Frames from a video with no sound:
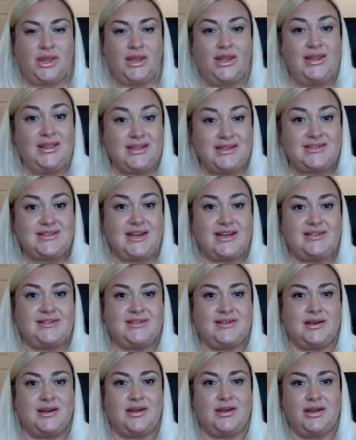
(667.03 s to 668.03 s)
in the
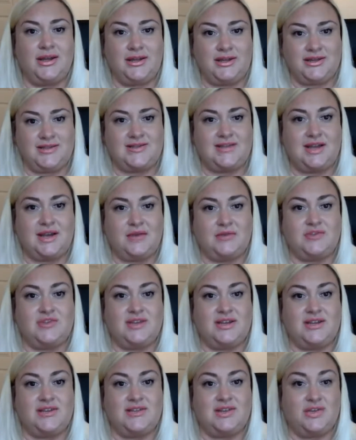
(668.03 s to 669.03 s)
data, in the sales
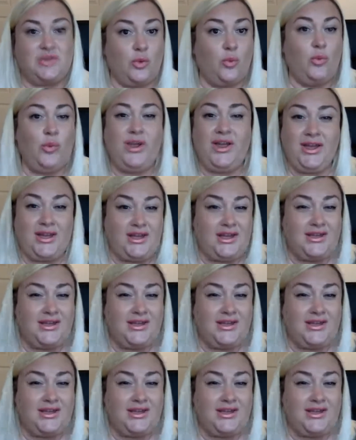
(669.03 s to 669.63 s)
data that we